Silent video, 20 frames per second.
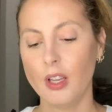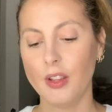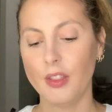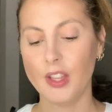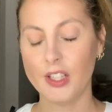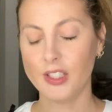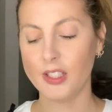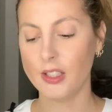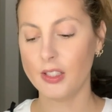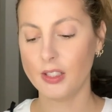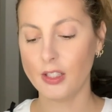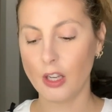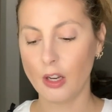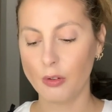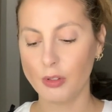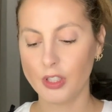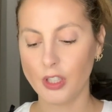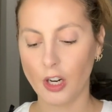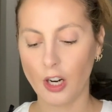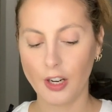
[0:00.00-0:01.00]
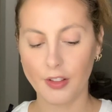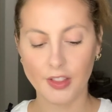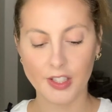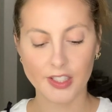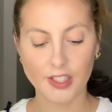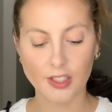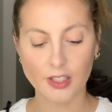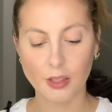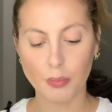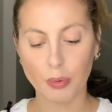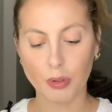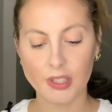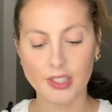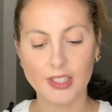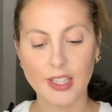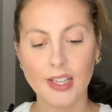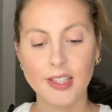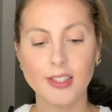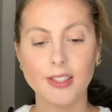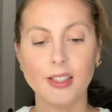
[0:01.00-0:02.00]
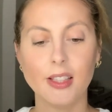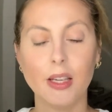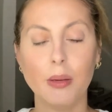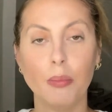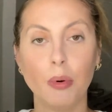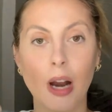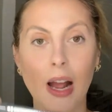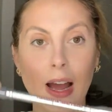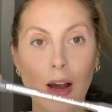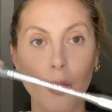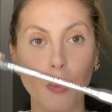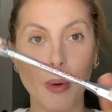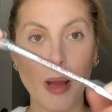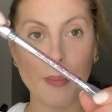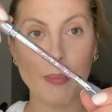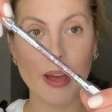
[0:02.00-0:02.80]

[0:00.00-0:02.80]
This is, oh sorry, this is the Precisely Brow by